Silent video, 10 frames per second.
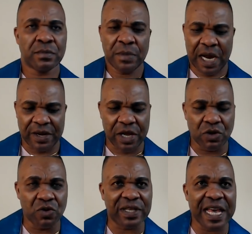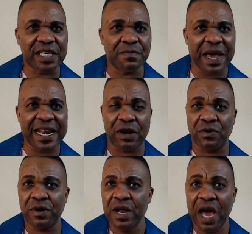And then useless men
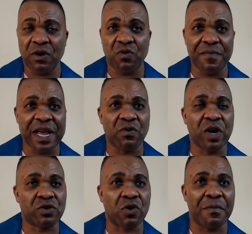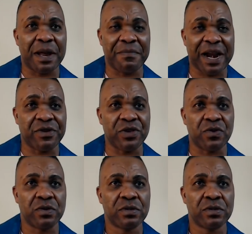and women want to come and marry you.